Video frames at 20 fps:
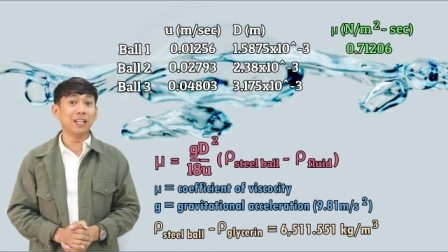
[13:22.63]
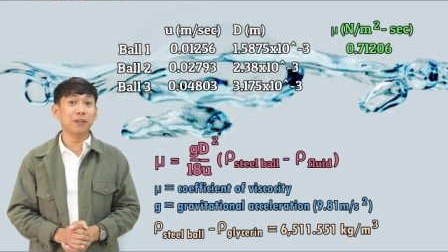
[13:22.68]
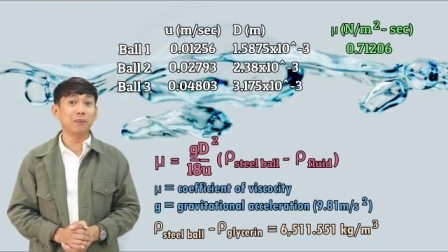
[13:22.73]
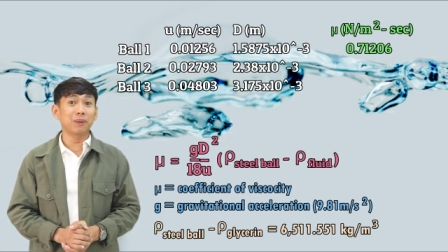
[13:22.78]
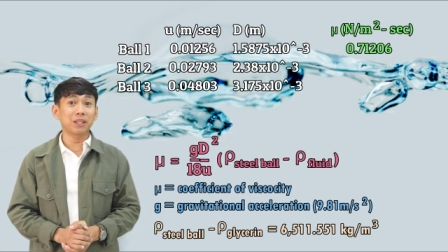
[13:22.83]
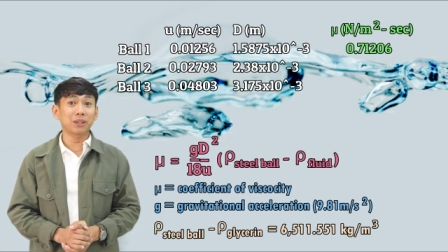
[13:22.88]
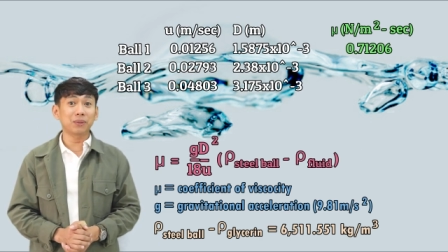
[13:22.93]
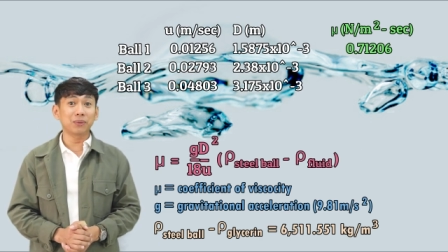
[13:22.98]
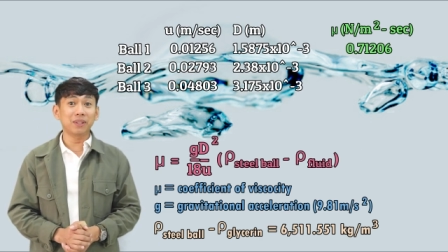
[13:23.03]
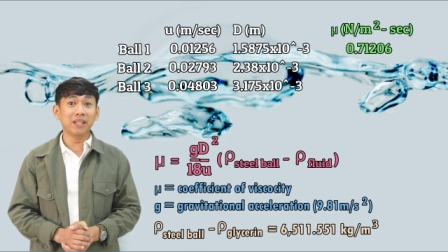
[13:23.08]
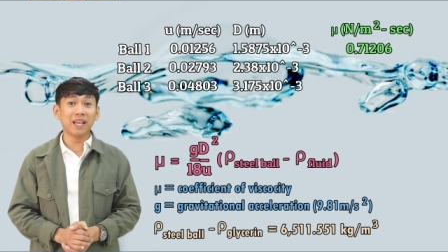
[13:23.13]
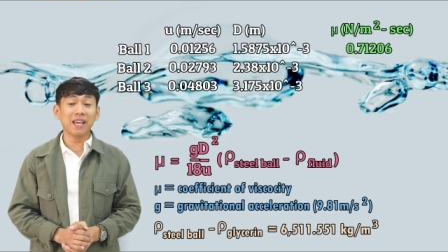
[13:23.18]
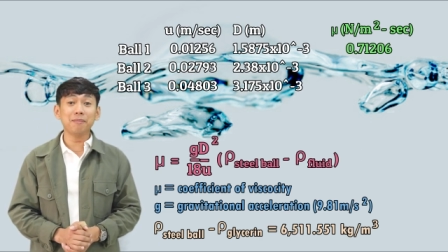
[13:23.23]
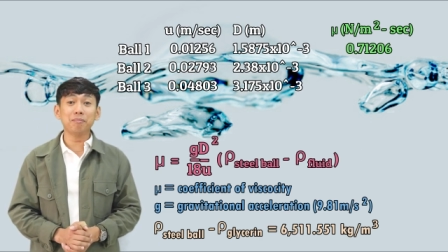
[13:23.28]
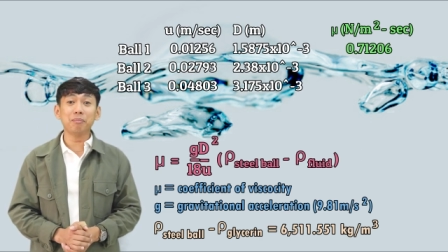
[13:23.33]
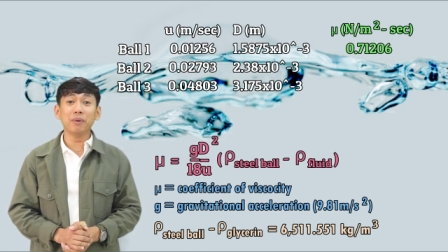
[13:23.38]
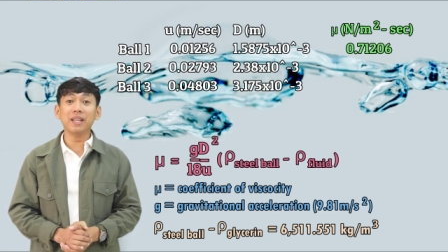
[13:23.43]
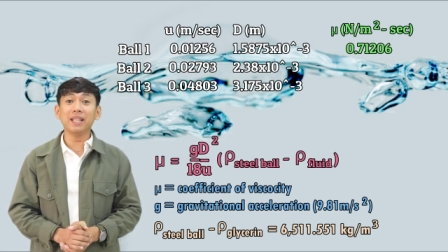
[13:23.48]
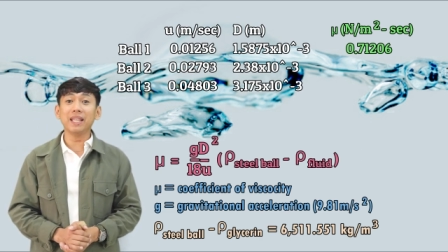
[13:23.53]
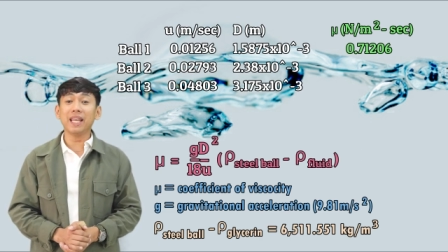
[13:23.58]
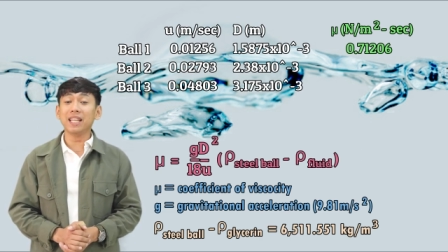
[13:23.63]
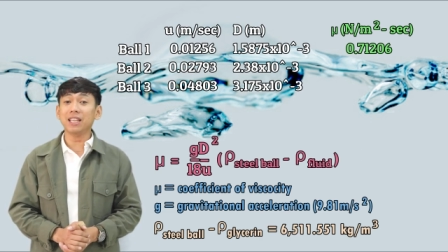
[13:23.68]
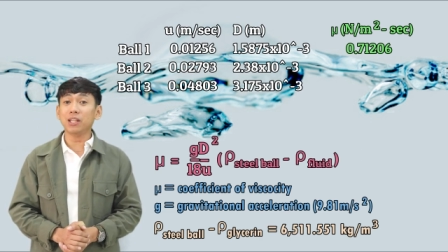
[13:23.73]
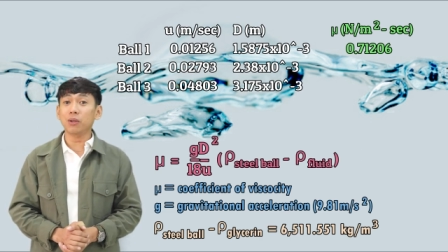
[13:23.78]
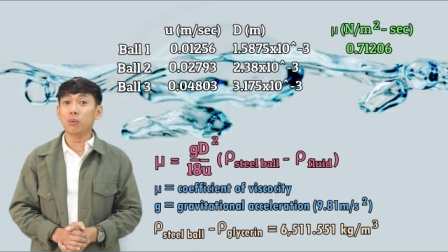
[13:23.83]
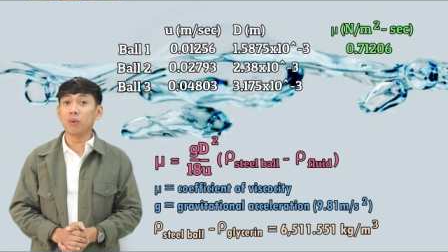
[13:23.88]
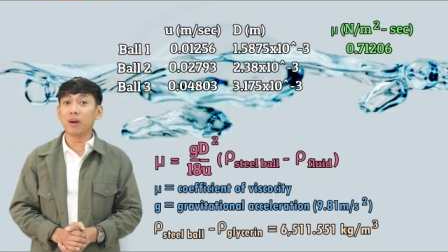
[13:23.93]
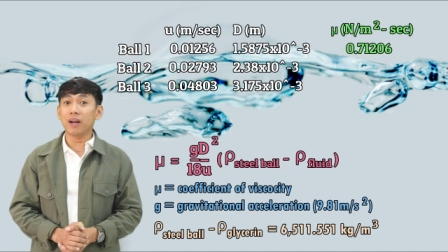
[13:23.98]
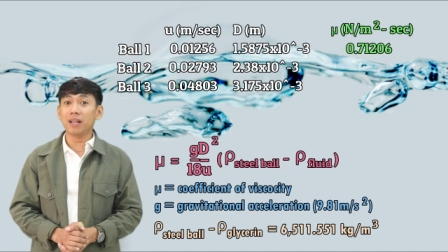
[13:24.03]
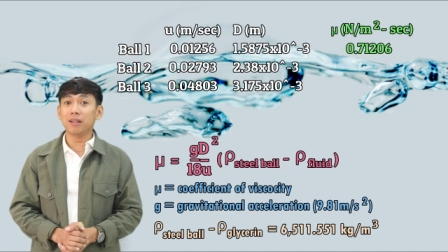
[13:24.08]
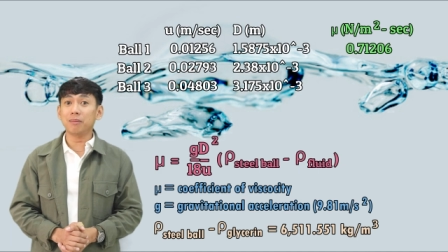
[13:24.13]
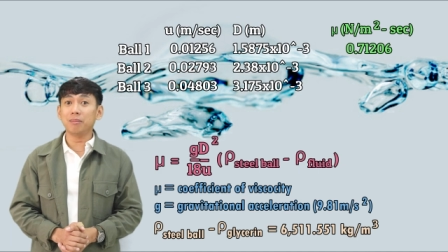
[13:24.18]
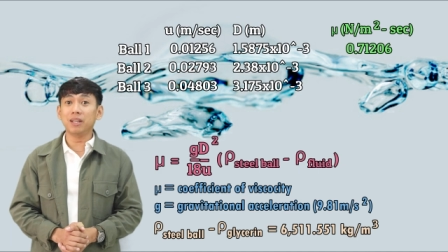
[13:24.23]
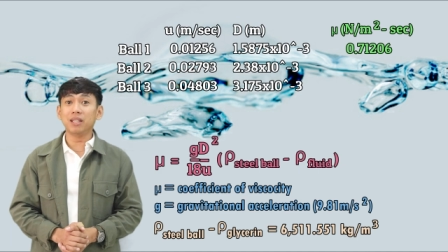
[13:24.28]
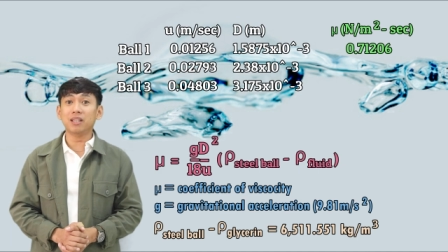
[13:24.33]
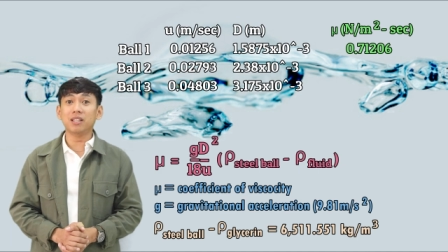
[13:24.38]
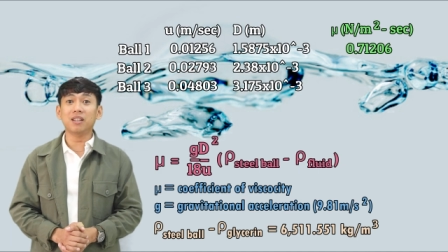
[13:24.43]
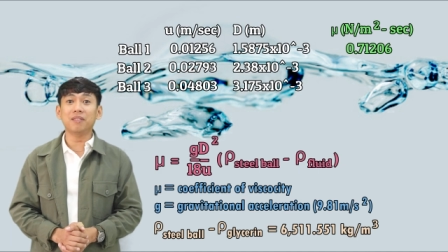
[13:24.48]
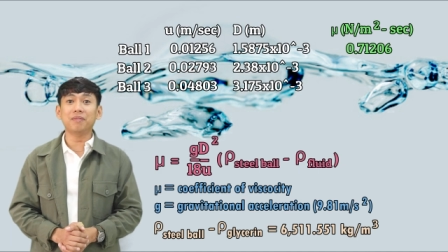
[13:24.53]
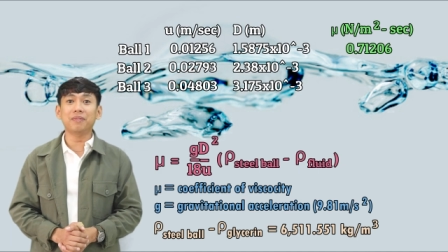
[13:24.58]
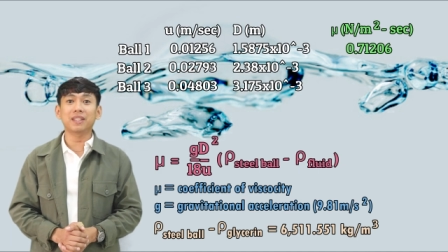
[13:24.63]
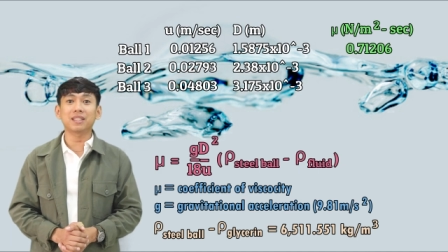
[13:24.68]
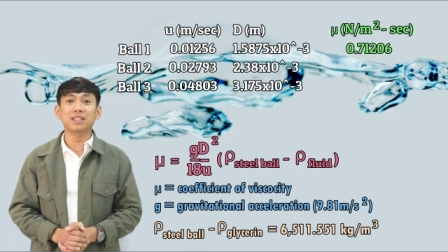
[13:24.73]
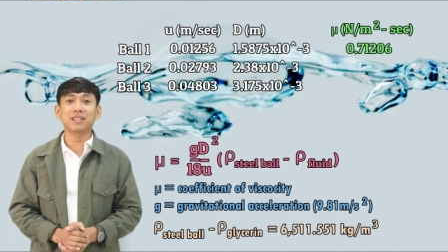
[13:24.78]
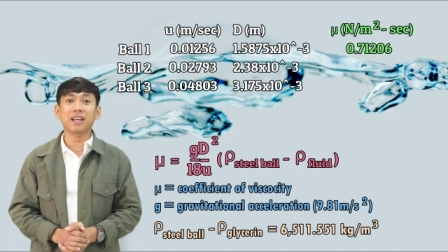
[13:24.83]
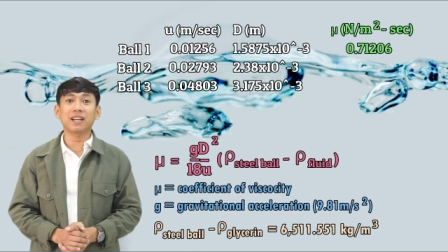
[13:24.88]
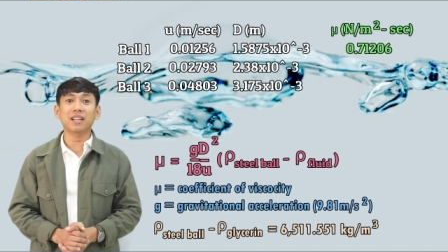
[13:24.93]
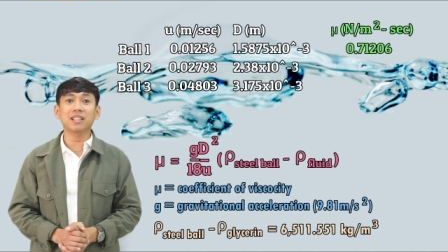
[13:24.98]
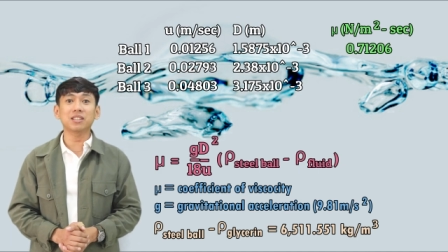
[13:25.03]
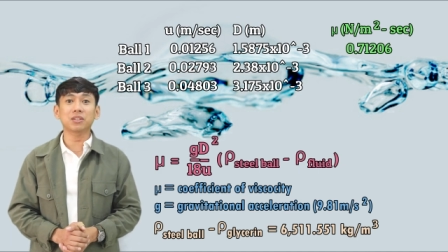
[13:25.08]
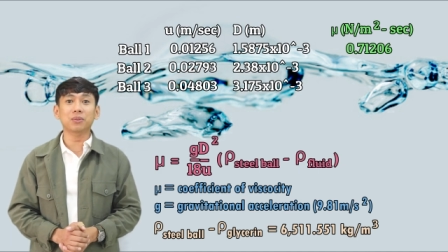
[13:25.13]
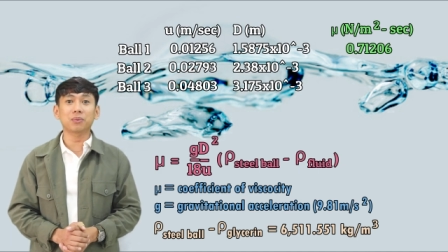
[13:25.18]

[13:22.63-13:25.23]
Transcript: equal to 9.81 meter per second